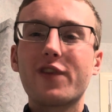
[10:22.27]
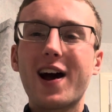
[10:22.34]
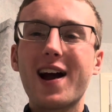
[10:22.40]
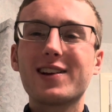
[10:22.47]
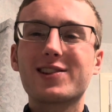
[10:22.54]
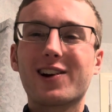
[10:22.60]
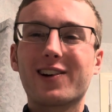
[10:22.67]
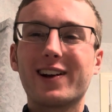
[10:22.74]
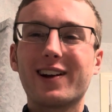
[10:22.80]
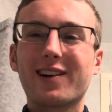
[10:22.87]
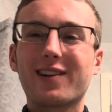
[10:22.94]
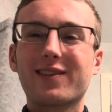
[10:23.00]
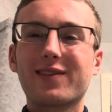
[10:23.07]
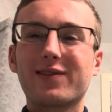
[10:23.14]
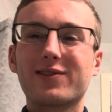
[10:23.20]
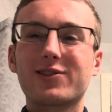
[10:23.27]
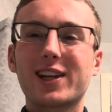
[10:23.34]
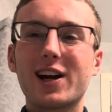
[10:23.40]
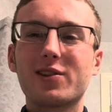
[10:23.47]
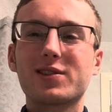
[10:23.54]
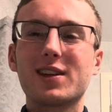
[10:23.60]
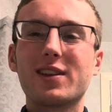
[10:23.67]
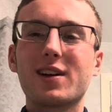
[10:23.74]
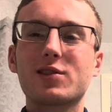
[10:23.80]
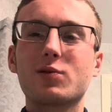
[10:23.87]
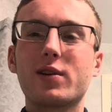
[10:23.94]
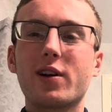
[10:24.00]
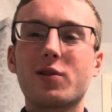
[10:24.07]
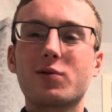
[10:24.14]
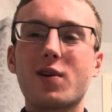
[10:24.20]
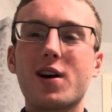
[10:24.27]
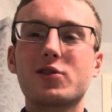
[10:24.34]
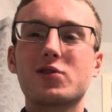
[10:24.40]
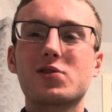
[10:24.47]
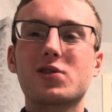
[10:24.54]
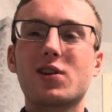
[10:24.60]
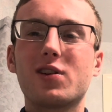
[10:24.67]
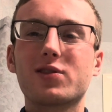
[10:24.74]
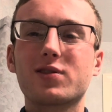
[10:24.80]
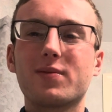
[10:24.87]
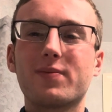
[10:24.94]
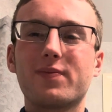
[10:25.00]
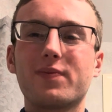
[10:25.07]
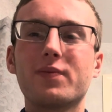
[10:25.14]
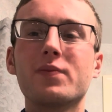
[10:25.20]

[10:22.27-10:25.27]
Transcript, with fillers: Pfizer here, Kelce. That's what Aaron Rodgers calls him.